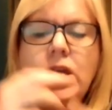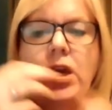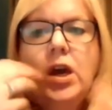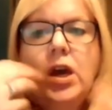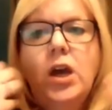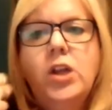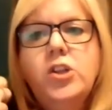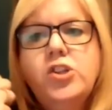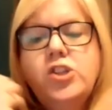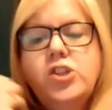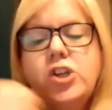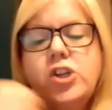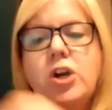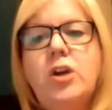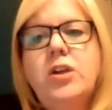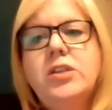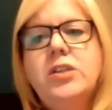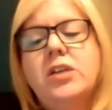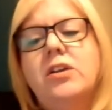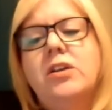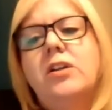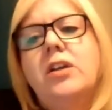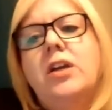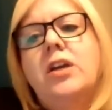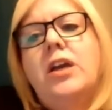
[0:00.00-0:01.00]
And Joy's
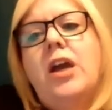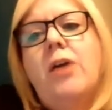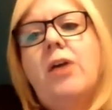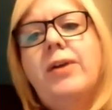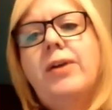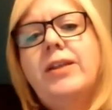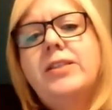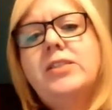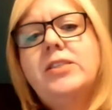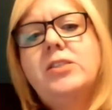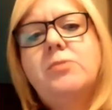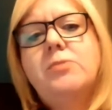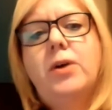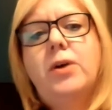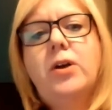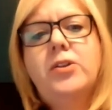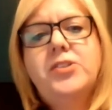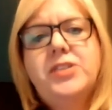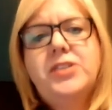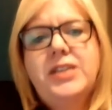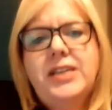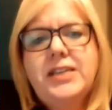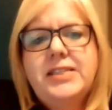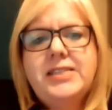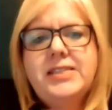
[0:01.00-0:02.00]
going to go into more
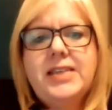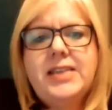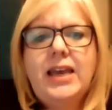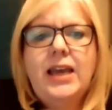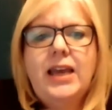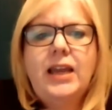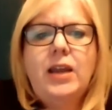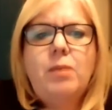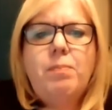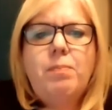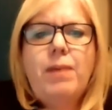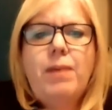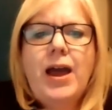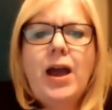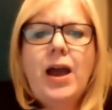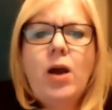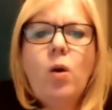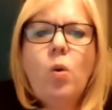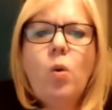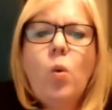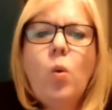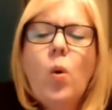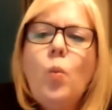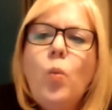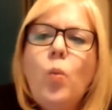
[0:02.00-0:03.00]
detail
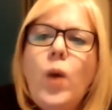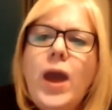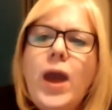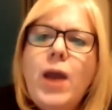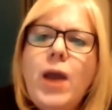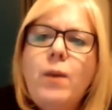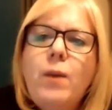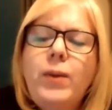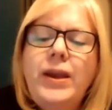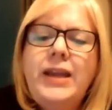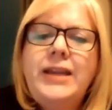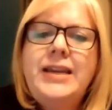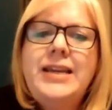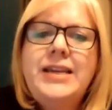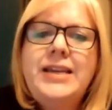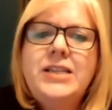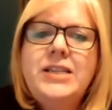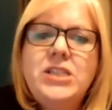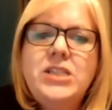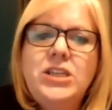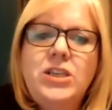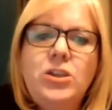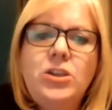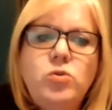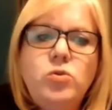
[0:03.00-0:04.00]
about where we need
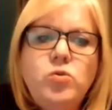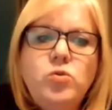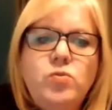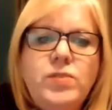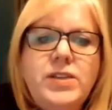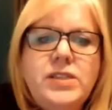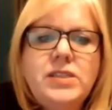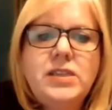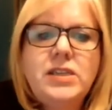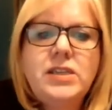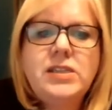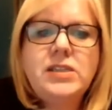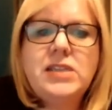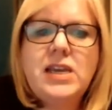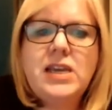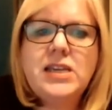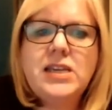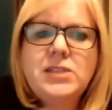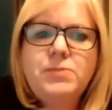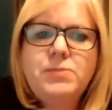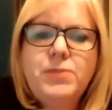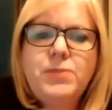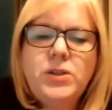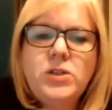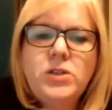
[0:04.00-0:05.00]
to use risk
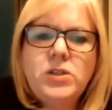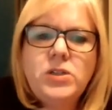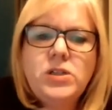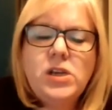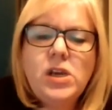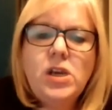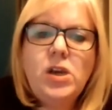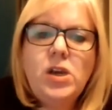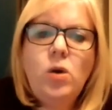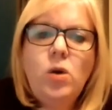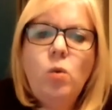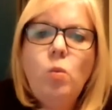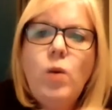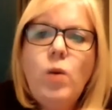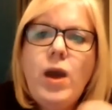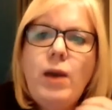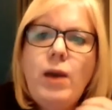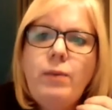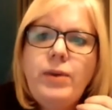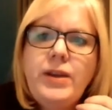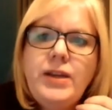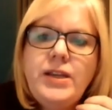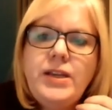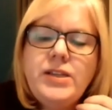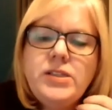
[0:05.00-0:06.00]
assessment, where
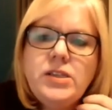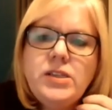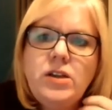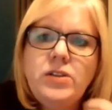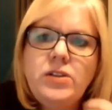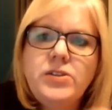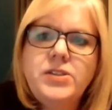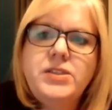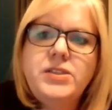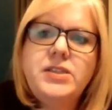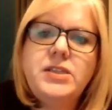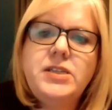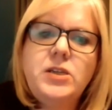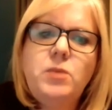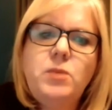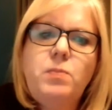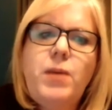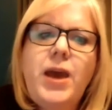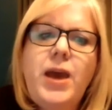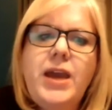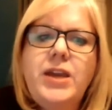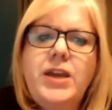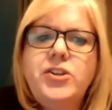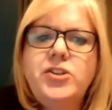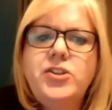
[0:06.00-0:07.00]
we need to consider
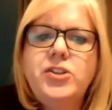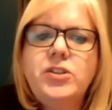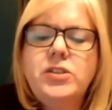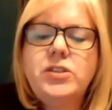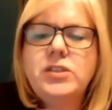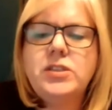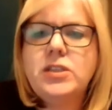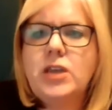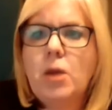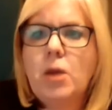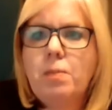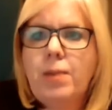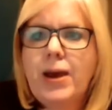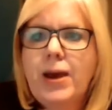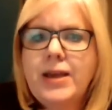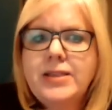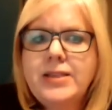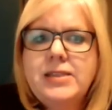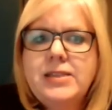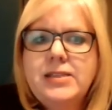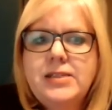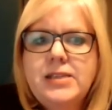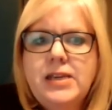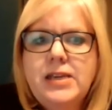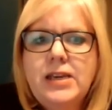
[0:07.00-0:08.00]
patients'
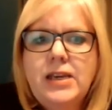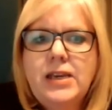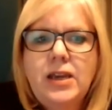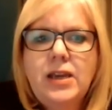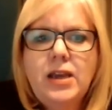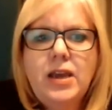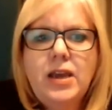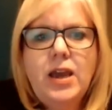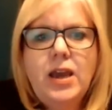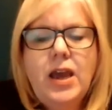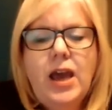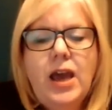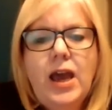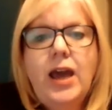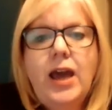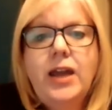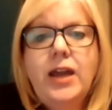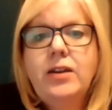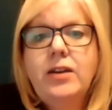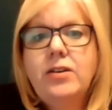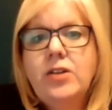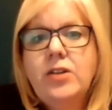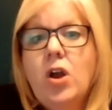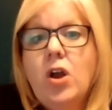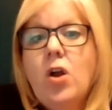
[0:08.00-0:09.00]
capacity,
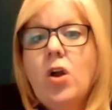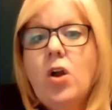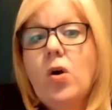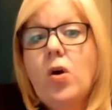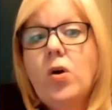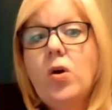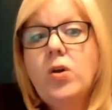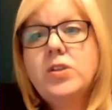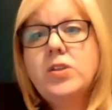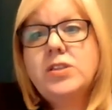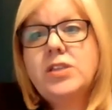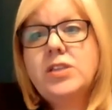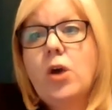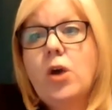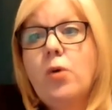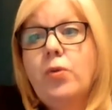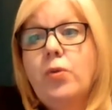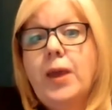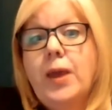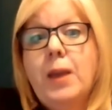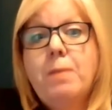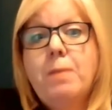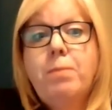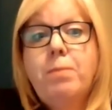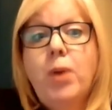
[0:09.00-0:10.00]
and also
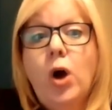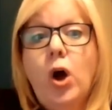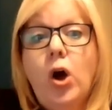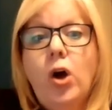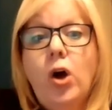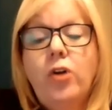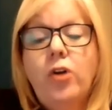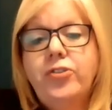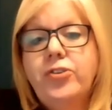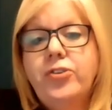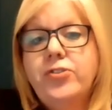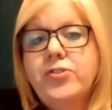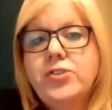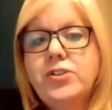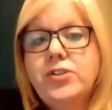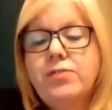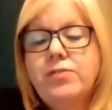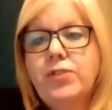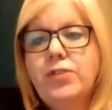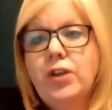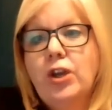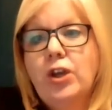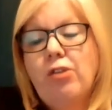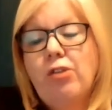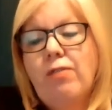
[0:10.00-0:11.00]
the importance of
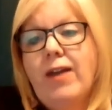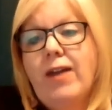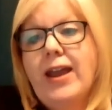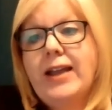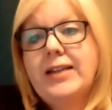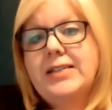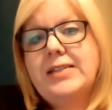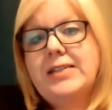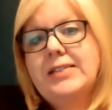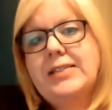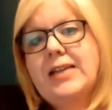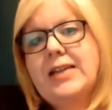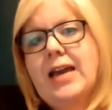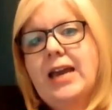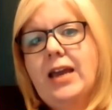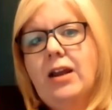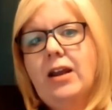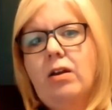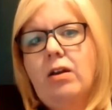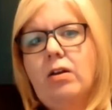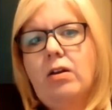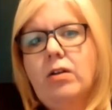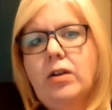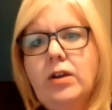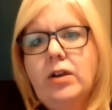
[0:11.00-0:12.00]
the correct
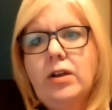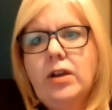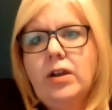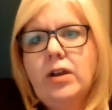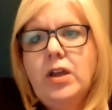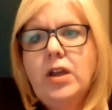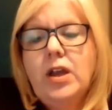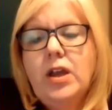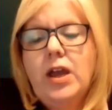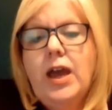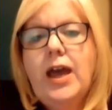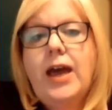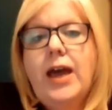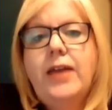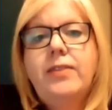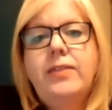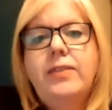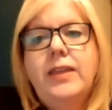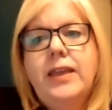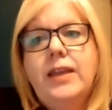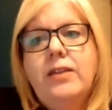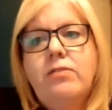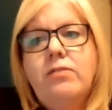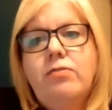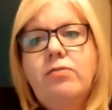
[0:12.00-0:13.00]
dialogue. And
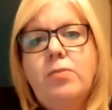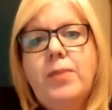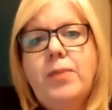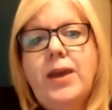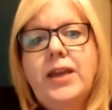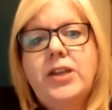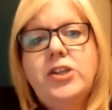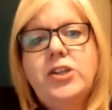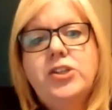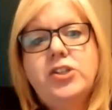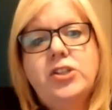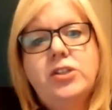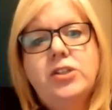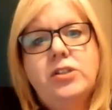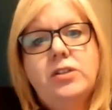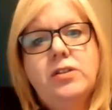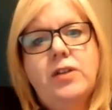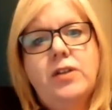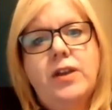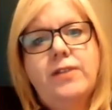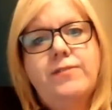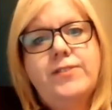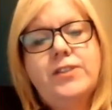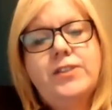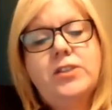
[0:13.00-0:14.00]
the information
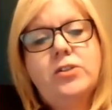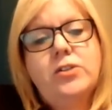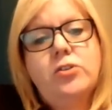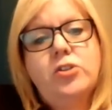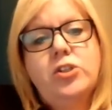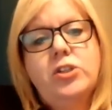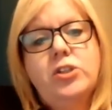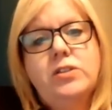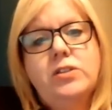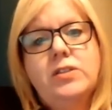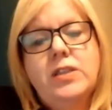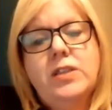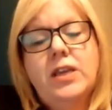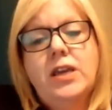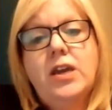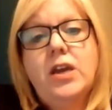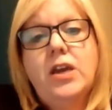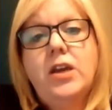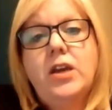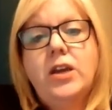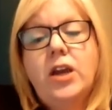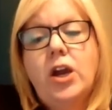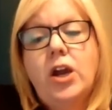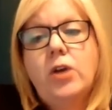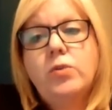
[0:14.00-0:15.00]
such as the
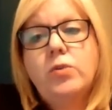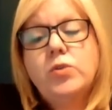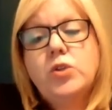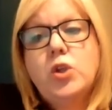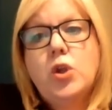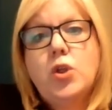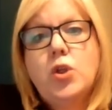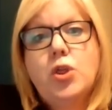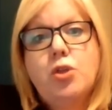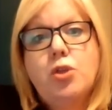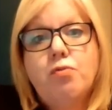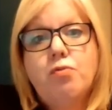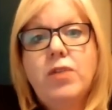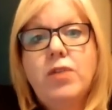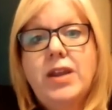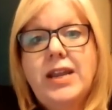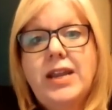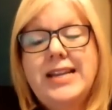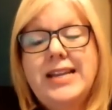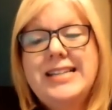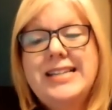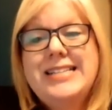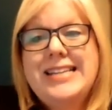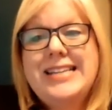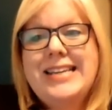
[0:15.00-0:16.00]
Urgo's
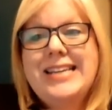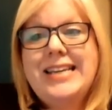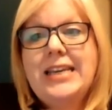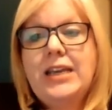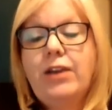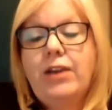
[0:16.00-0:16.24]
3D